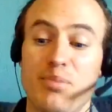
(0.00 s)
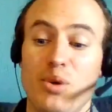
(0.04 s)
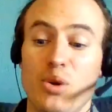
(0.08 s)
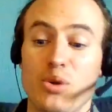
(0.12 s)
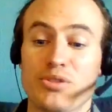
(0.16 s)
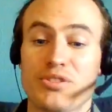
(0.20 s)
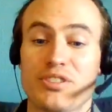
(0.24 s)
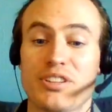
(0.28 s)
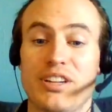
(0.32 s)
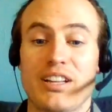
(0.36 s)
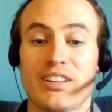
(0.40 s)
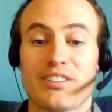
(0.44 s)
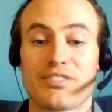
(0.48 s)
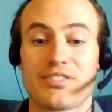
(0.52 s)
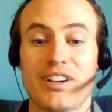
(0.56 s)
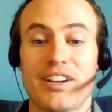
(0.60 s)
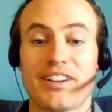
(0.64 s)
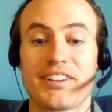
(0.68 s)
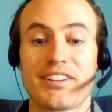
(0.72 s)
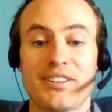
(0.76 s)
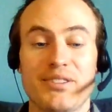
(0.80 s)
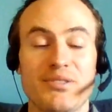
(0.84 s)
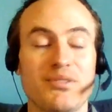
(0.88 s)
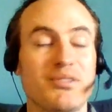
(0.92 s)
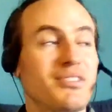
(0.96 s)
Boulder,
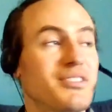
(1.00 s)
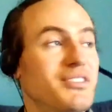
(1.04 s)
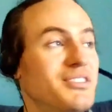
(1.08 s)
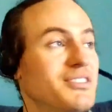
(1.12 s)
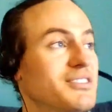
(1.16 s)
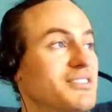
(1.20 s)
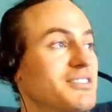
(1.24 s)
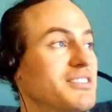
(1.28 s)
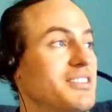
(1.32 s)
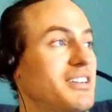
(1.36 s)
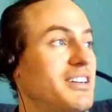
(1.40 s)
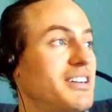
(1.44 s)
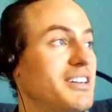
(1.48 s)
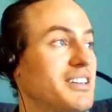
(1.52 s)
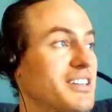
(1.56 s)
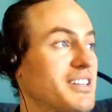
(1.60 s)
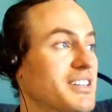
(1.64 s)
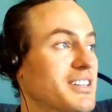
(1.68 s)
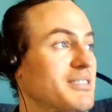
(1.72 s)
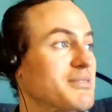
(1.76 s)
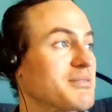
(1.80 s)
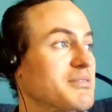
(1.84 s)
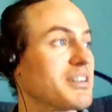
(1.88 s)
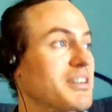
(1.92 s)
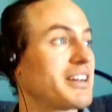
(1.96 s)
Colorado,
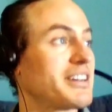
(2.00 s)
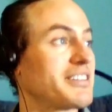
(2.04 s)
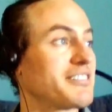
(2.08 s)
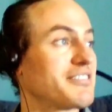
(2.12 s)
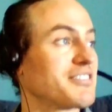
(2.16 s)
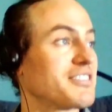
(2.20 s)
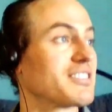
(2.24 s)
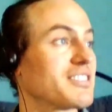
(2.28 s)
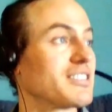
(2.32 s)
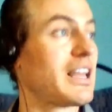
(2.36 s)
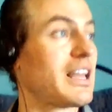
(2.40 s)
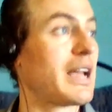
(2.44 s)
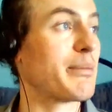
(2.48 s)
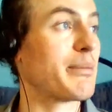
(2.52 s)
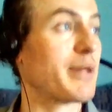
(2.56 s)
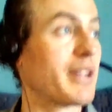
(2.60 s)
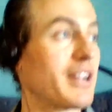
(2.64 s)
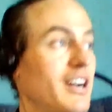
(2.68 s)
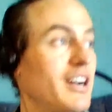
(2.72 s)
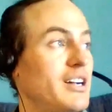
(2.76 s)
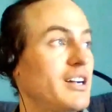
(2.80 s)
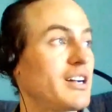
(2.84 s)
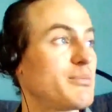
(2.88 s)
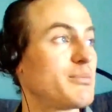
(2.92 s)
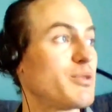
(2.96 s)
kind of climbing
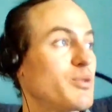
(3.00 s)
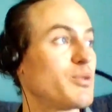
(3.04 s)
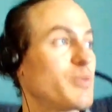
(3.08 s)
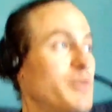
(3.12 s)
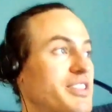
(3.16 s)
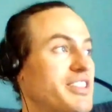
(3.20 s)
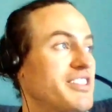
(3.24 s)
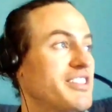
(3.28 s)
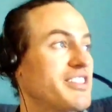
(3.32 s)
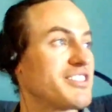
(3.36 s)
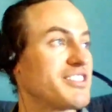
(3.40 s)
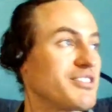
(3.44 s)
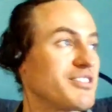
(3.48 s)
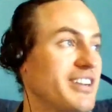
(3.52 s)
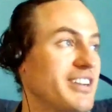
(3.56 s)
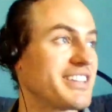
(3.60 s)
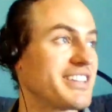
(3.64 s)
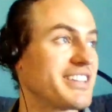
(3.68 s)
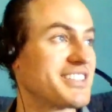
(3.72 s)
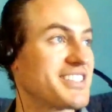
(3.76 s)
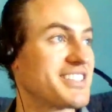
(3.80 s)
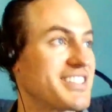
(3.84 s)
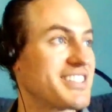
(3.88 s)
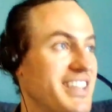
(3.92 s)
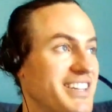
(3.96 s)
hub within the United
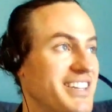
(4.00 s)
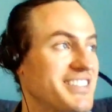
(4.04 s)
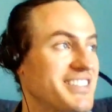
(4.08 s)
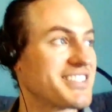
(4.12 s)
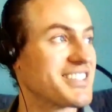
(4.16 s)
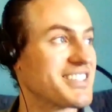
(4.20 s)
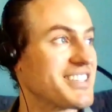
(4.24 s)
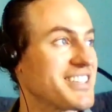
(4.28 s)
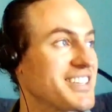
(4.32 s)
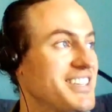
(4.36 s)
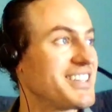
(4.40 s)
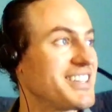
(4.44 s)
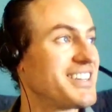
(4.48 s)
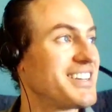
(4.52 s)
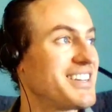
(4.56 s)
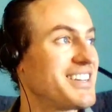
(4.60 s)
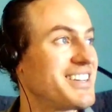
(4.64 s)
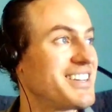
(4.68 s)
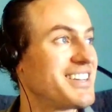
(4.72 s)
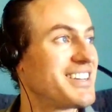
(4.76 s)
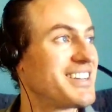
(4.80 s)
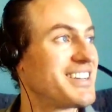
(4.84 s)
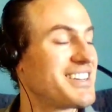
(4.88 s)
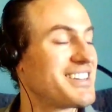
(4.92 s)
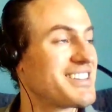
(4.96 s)
States.
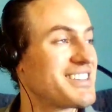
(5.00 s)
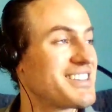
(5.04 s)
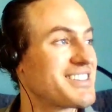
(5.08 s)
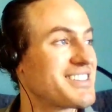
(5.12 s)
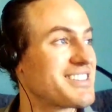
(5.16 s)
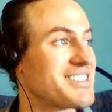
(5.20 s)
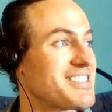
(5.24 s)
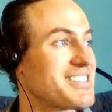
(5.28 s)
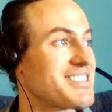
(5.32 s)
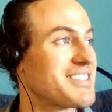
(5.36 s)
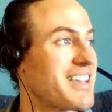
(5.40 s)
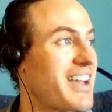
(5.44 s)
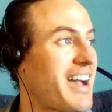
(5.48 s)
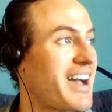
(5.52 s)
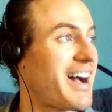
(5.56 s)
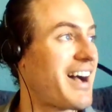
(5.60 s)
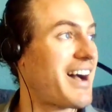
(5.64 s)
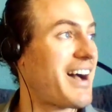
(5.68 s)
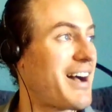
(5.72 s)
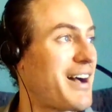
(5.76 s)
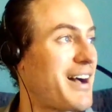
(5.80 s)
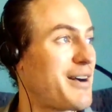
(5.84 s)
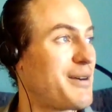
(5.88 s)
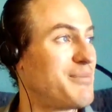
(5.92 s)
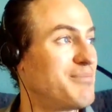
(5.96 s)

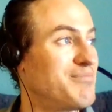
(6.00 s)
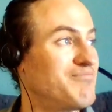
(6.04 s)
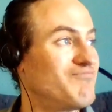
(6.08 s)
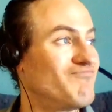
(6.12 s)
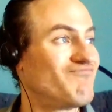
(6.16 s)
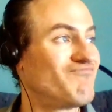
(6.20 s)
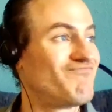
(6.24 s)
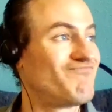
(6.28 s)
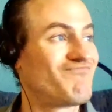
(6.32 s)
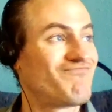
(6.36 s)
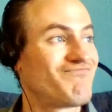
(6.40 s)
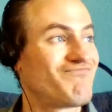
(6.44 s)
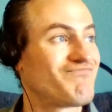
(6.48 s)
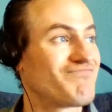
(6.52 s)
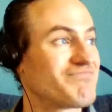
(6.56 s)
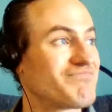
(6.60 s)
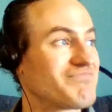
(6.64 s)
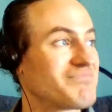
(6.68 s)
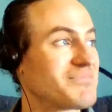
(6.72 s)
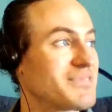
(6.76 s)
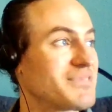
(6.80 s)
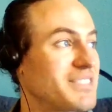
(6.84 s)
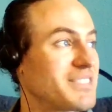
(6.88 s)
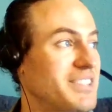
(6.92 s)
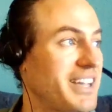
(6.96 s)

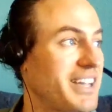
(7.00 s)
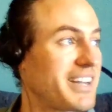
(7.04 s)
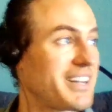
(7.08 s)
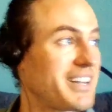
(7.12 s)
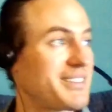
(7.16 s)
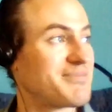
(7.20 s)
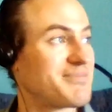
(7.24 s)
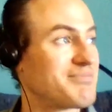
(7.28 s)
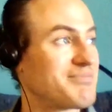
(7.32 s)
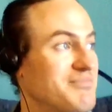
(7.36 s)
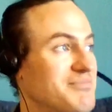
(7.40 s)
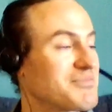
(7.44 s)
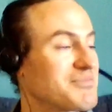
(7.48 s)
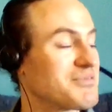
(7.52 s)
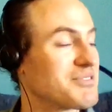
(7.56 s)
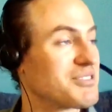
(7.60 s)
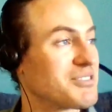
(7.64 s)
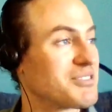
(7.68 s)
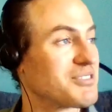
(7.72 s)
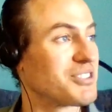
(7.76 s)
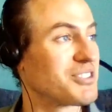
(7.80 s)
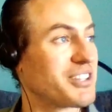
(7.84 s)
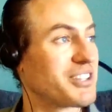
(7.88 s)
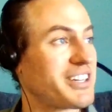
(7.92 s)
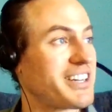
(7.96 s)
Yeah,
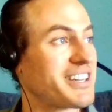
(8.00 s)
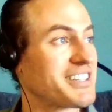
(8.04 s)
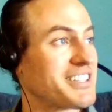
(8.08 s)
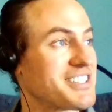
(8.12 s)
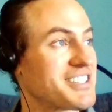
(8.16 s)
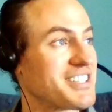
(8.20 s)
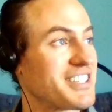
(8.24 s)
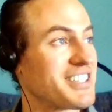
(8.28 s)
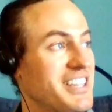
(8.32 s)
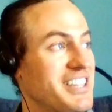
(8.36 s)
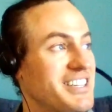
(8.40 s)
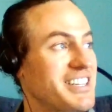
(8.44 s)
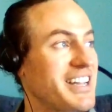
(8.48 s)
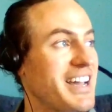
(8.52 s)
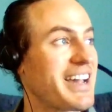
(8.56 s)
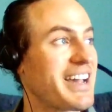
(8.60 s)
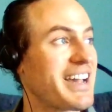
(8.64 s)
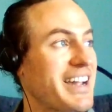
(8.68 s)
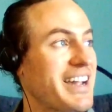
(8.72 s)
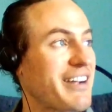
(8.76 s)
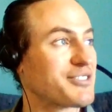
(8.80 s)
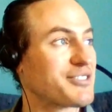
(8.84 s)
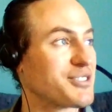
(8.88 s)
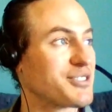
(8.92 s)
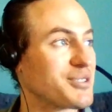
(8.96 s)
looking at a sunny day
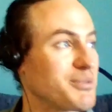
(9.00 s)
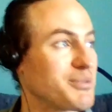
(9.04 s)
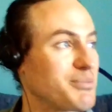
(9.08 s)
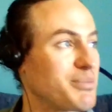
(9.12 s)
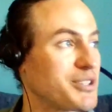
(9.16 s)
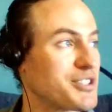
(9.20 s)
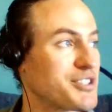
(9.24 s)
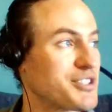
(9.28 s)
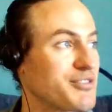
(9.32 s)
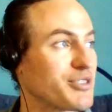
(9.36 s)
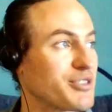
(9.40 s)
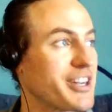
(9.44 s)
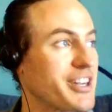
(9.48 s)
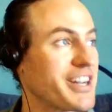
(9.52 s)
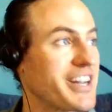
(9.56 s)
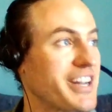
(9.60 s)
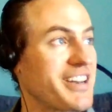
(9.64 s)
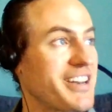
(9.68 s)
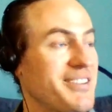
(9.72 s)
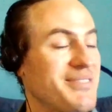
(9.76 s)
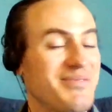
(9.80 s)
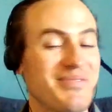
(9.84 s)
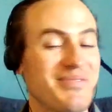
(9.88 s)
after a bunch of rain.